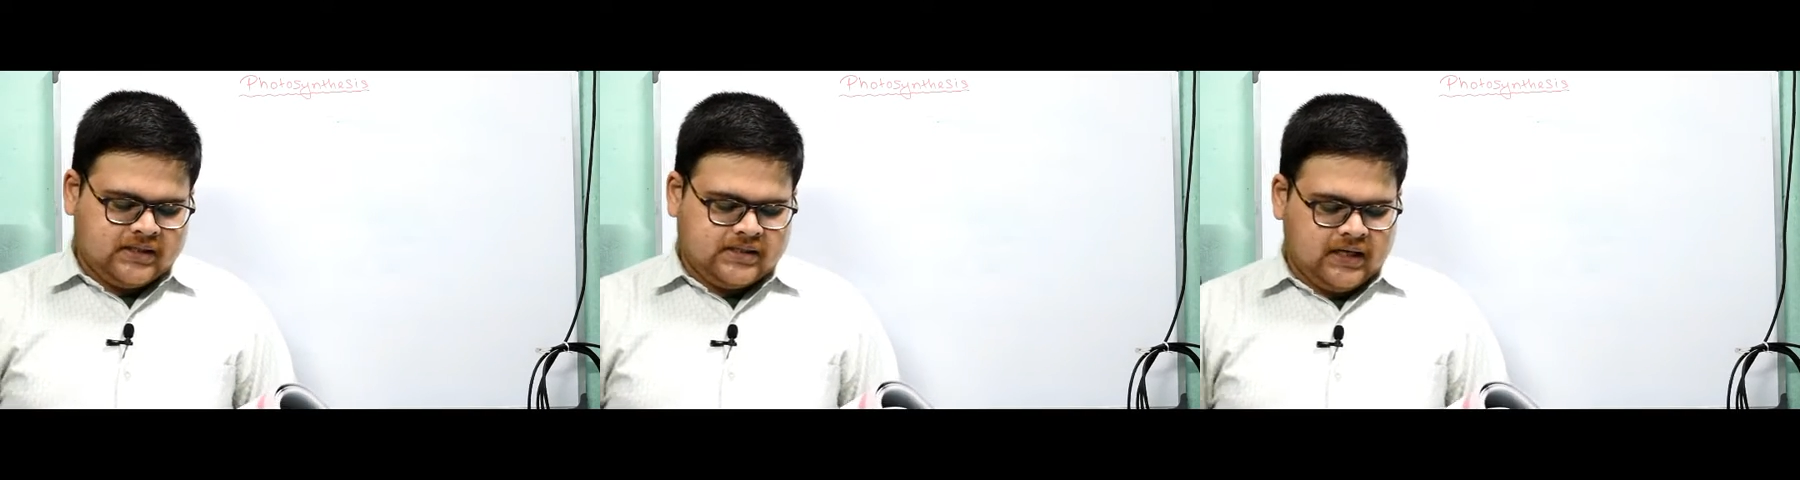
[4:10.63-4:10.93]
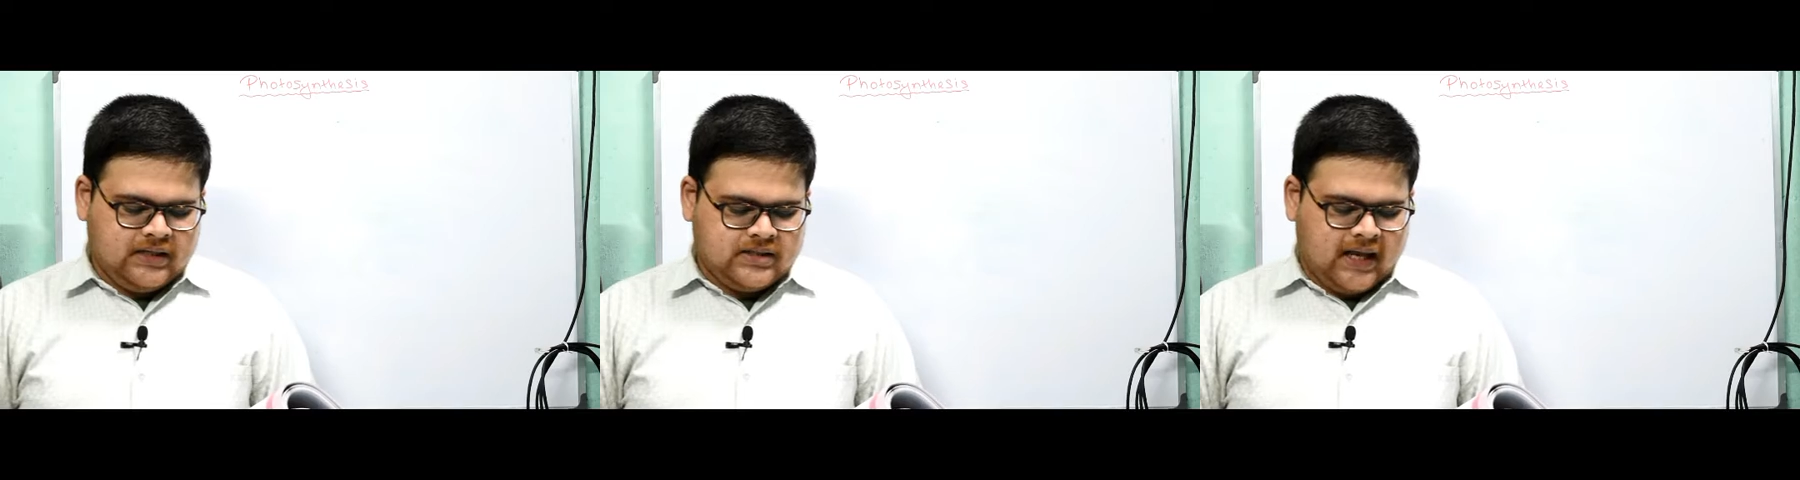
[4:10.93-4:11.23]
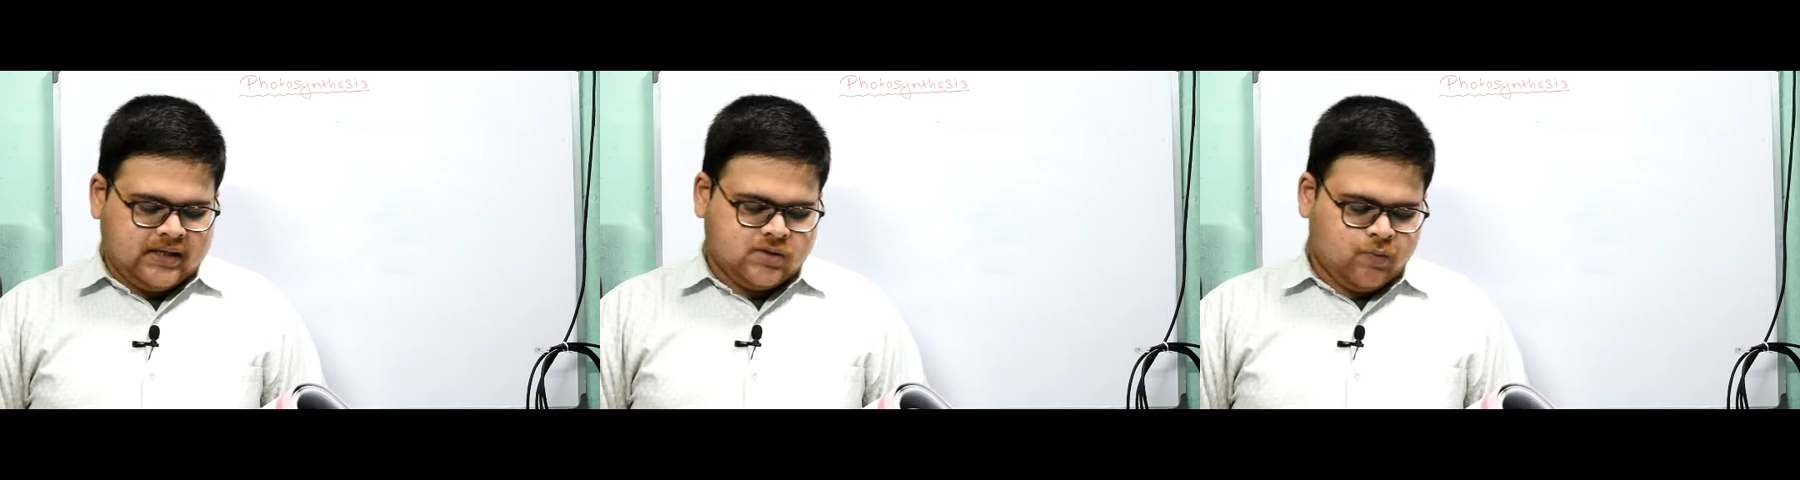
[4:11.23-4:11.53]
cells
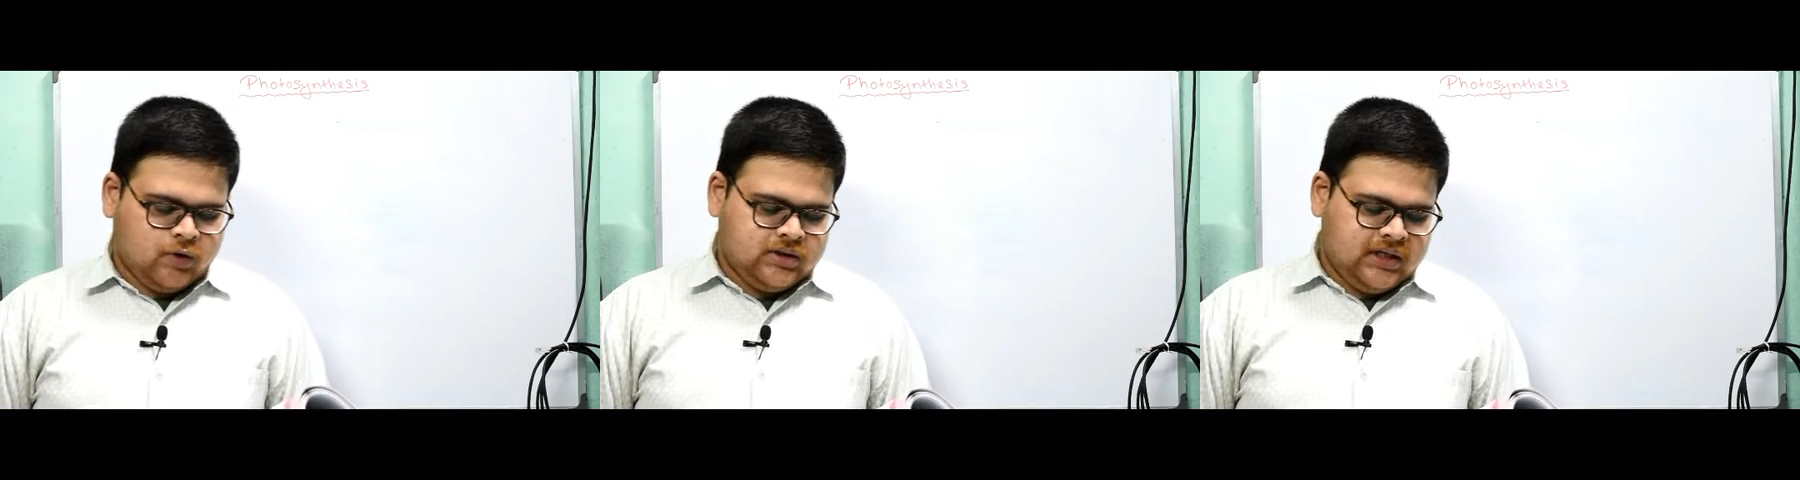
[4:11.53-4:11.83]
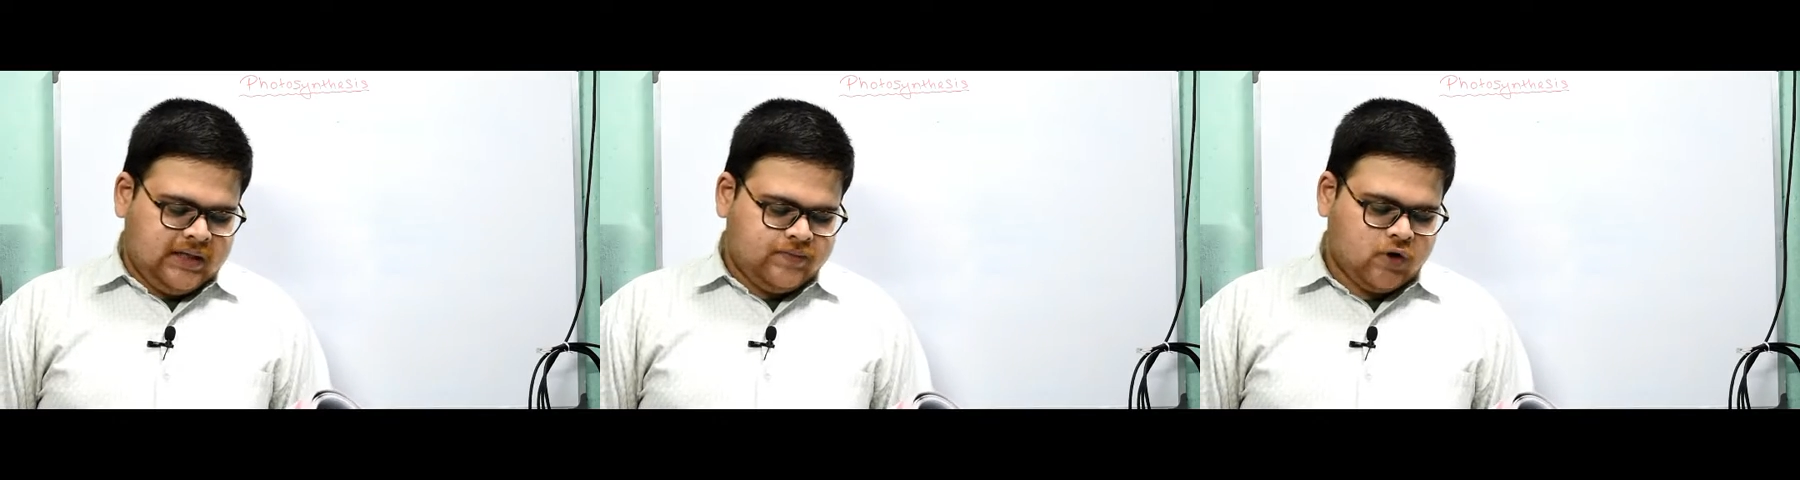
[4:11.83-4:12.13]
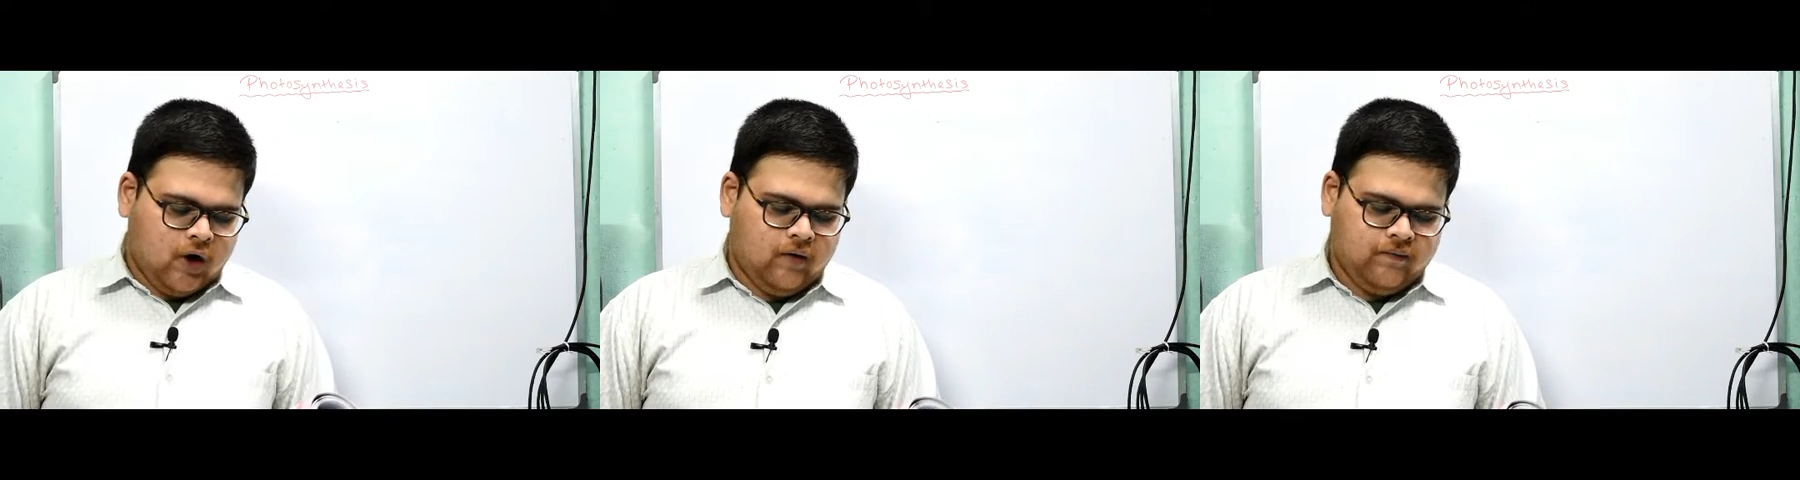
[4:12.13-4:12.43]
and spongy leaves
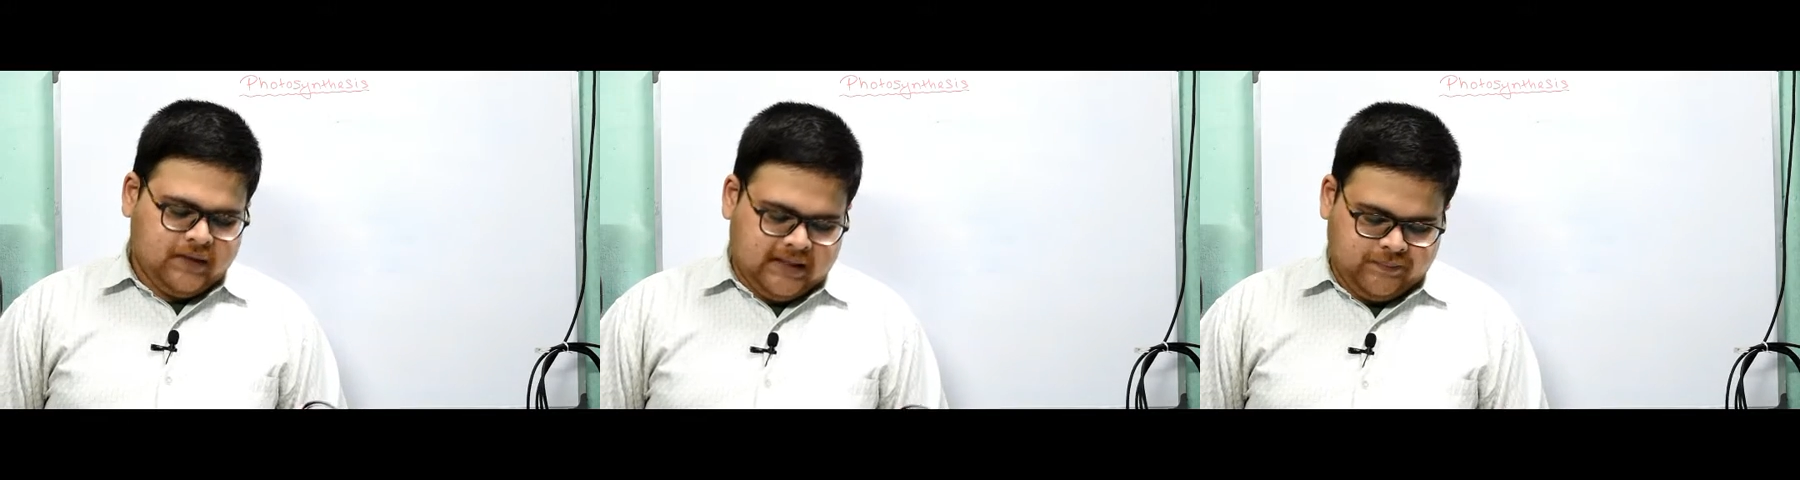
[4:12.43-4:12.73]
of